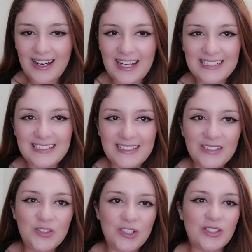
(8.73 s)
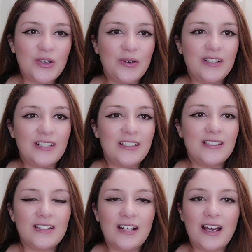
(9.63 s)
I did just go on
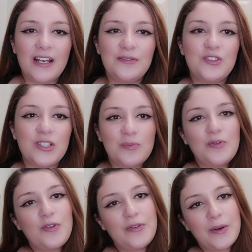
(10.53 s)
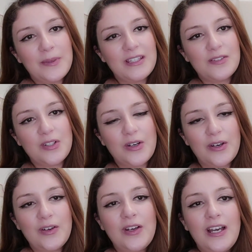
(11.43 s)
Insta Live just before filming this
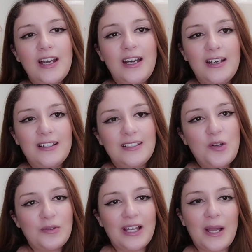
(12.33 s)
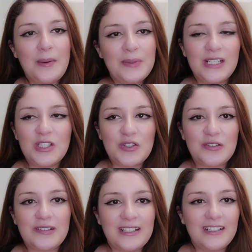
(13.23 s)
video and I told like a mini
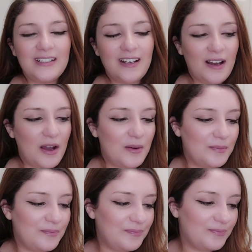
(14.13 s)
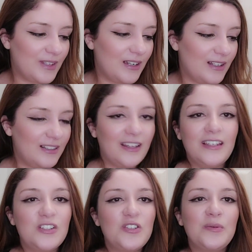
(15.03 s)
story.
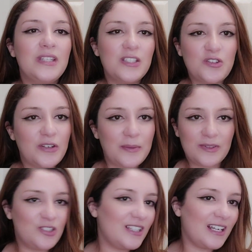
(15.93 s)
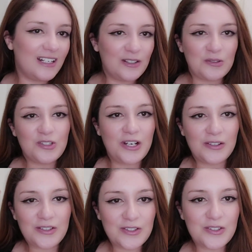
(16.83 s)
Nothing to do with this story, but just like a little
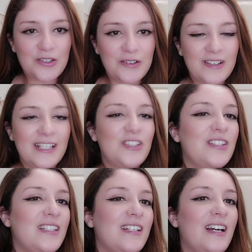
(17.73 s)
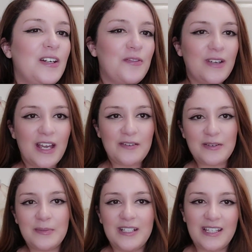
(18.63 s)
childhood story just to kind of get
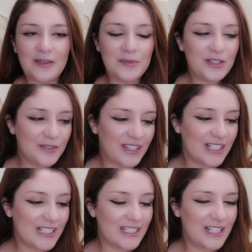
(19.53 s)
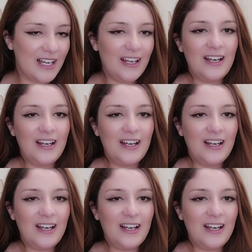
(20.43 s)
everybody in the mood for this.